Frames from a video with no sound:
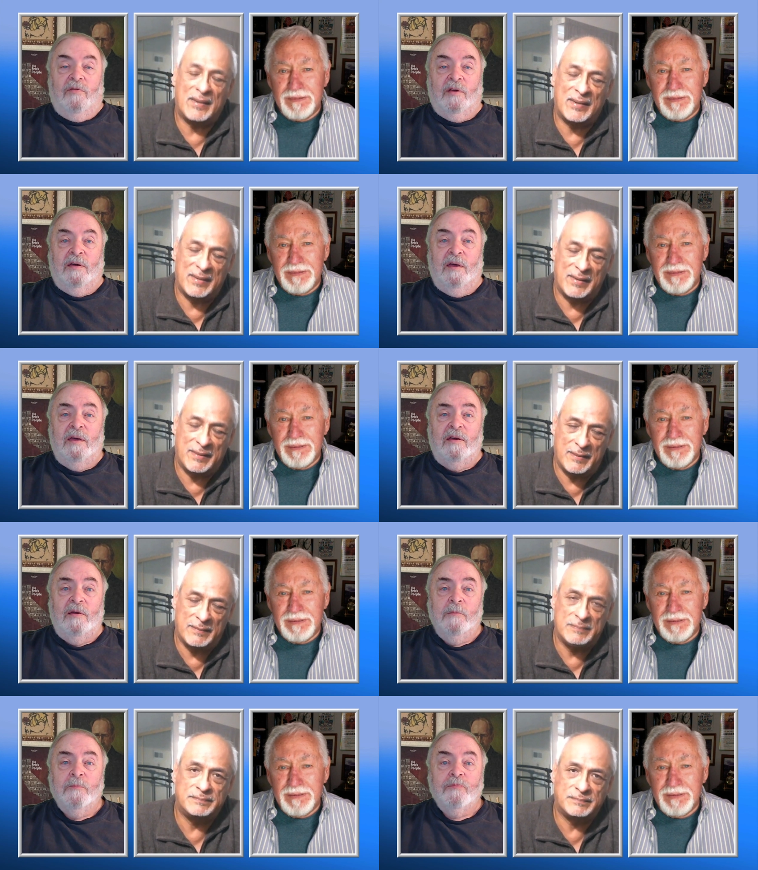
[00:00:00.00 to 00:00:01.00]
Speaker 1: the
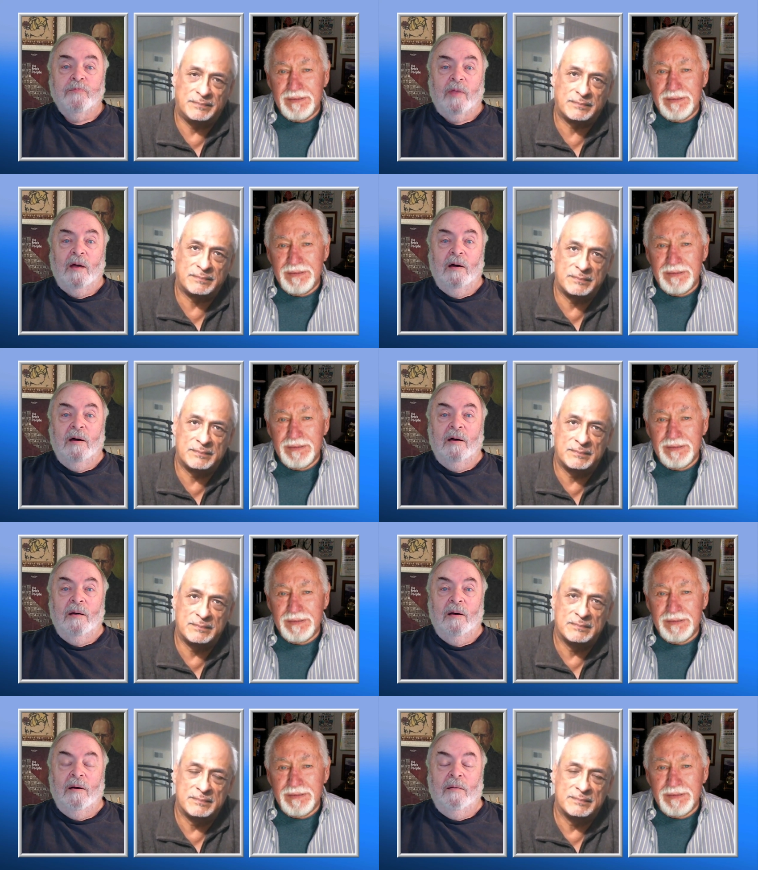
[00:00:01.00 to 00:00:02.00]
key
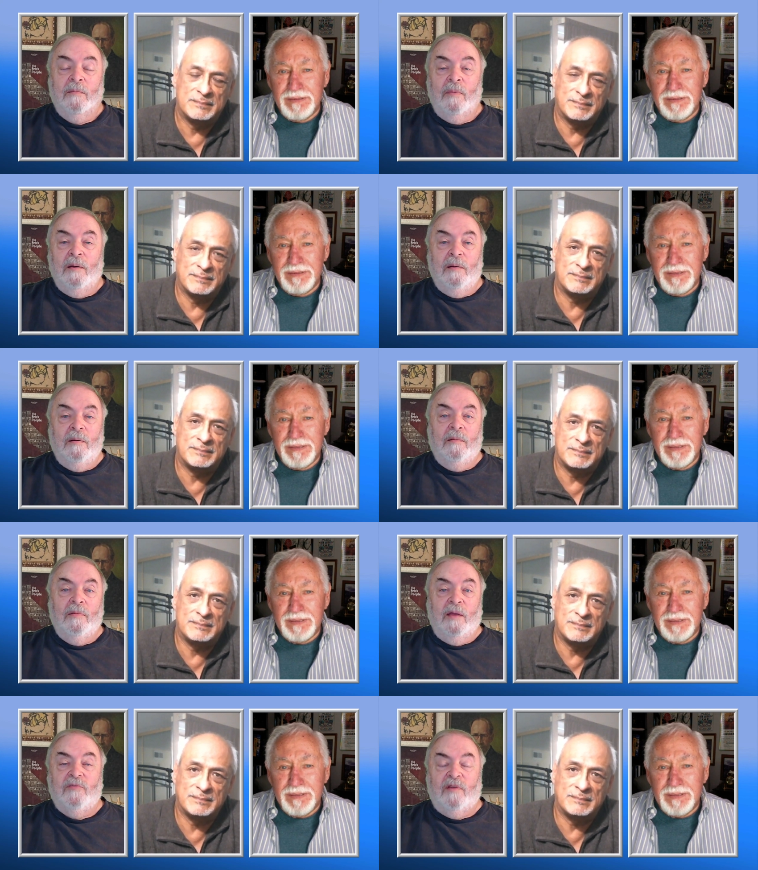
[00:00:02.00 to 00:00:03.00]
uh,
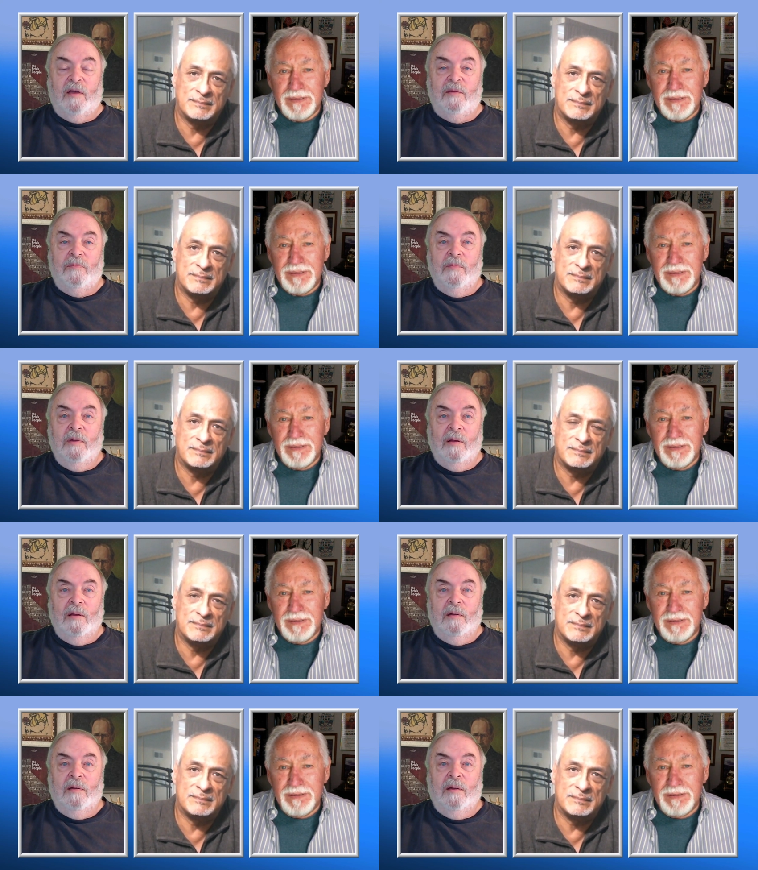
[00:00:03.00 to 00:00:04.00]
landscape
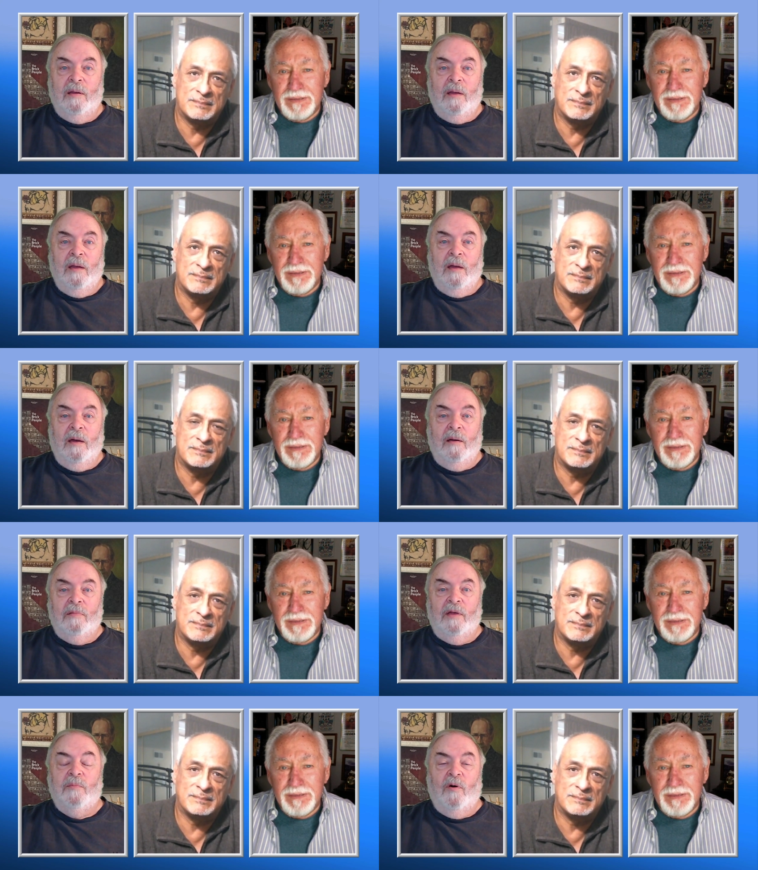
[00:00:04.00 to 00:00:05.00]

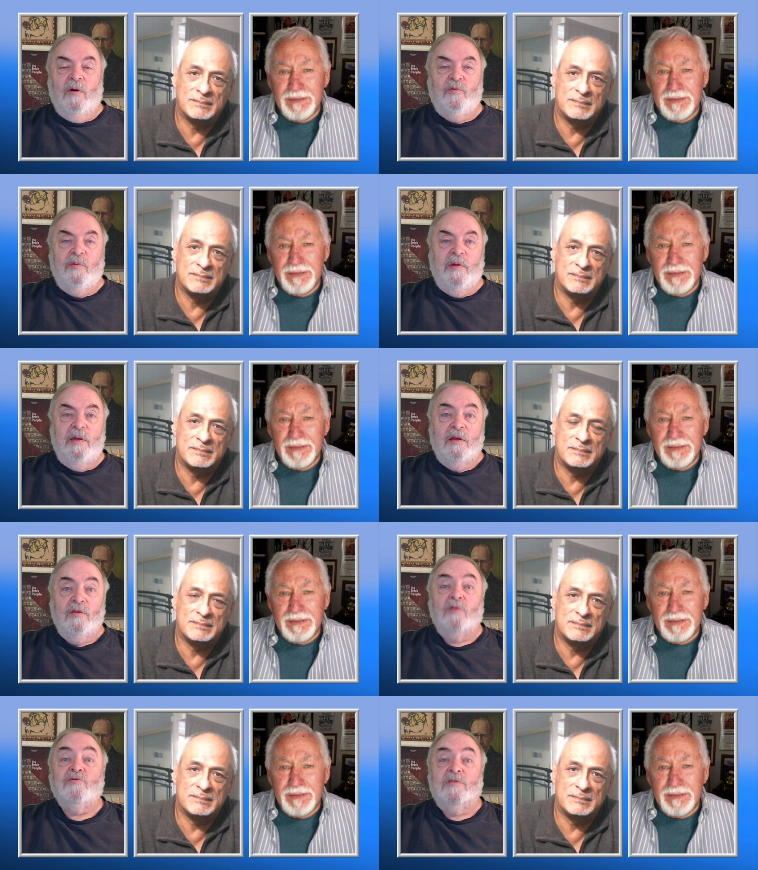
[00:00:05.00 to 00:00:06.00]
landmarks would be
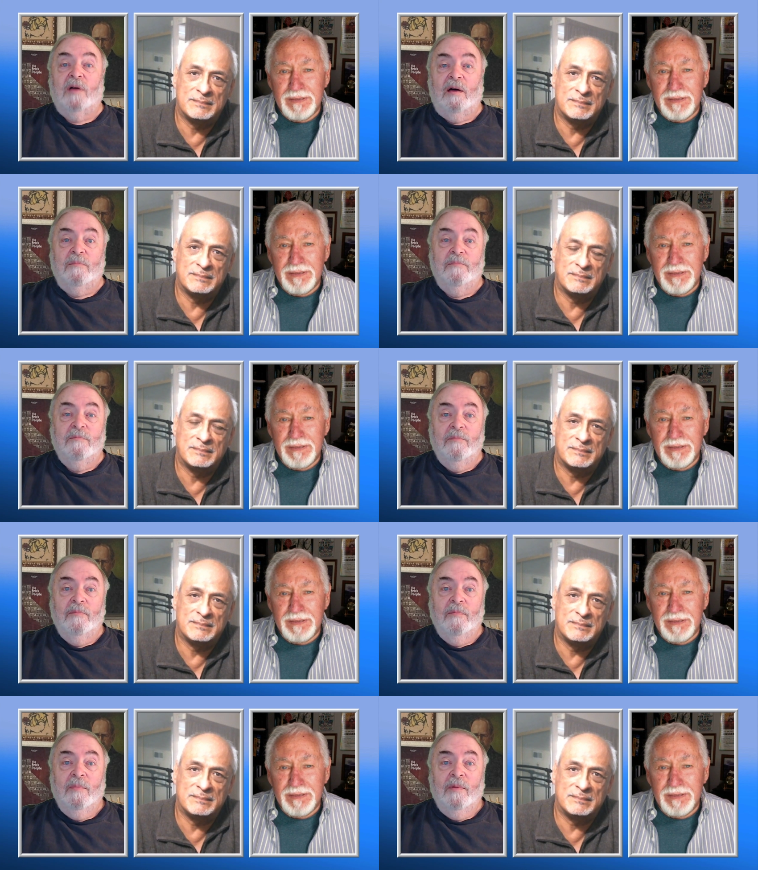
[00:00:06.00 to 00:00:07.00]
Notre Dame.
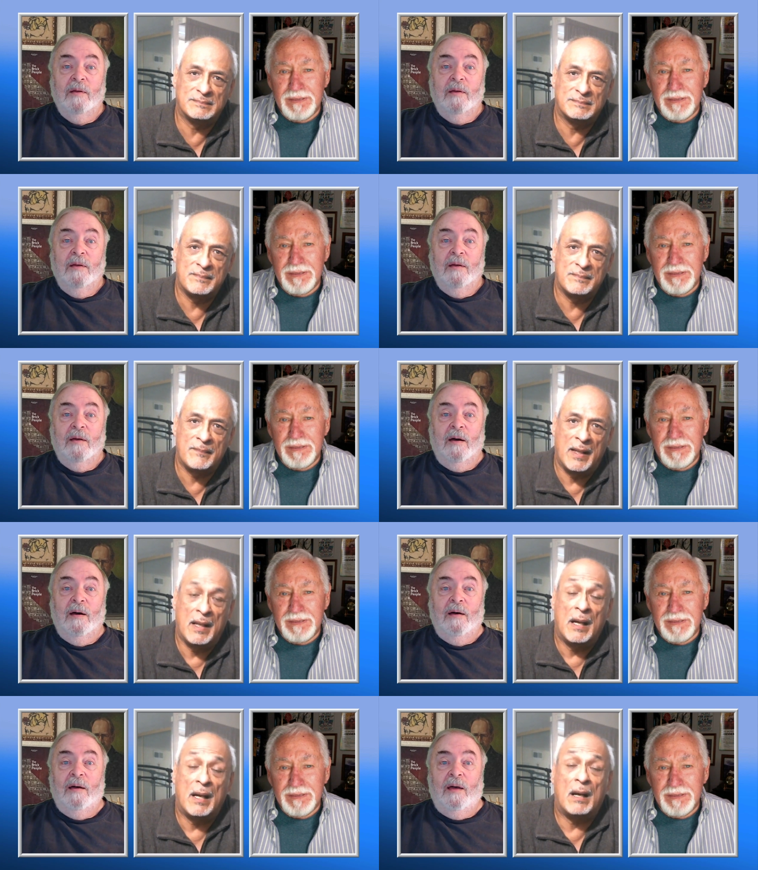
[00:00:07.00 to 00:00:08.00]
Uh,
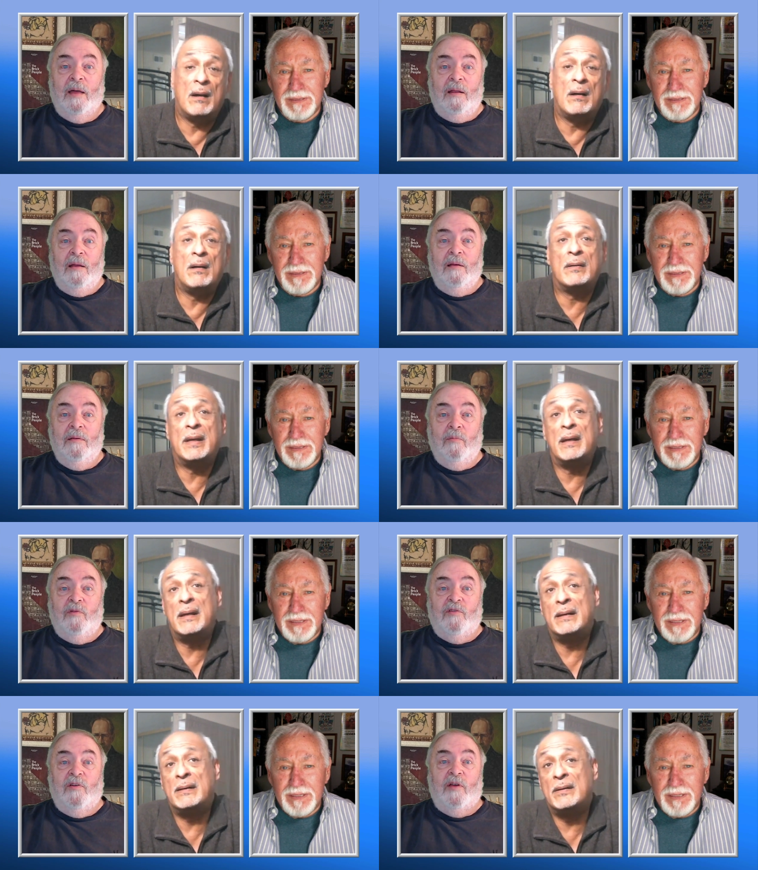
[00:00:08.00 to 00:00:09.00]
ah we
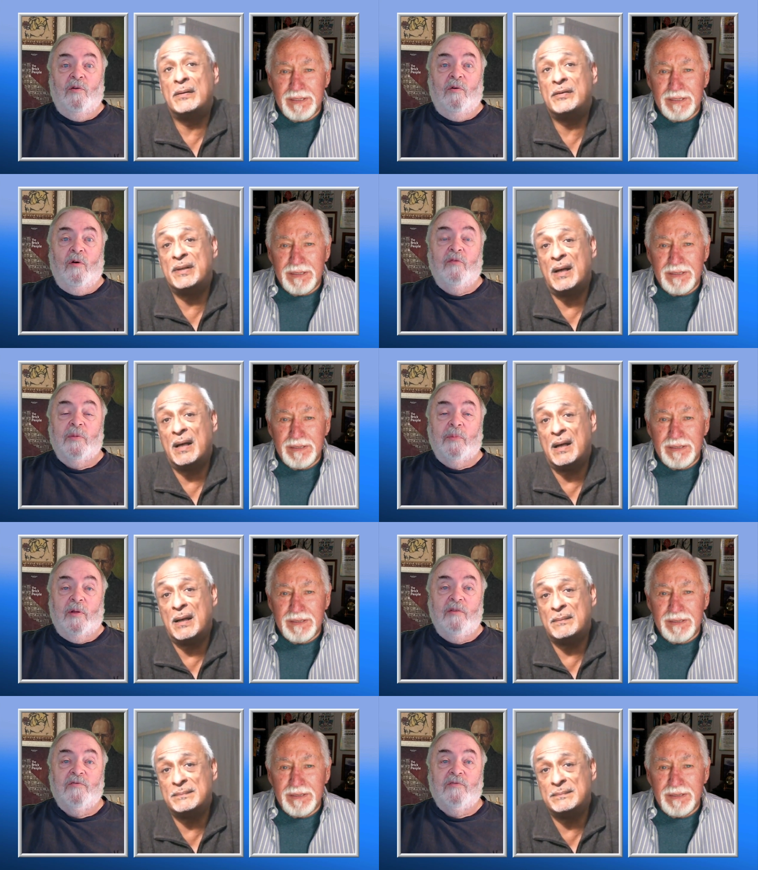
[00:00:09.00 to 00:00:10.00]
see that all over the
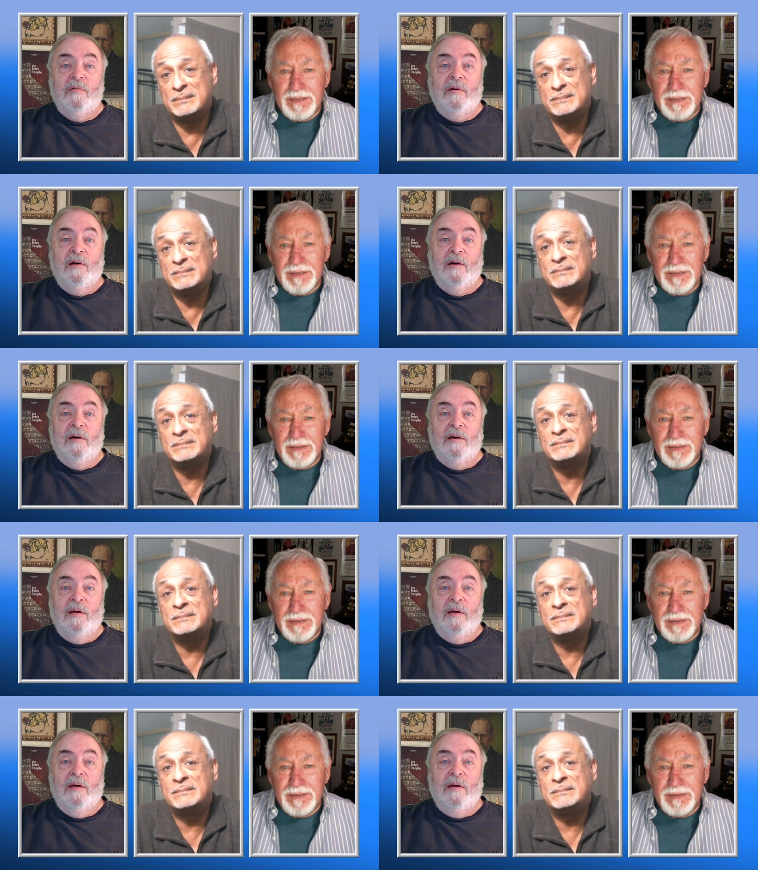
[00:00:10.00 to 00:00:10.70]
place. Uh,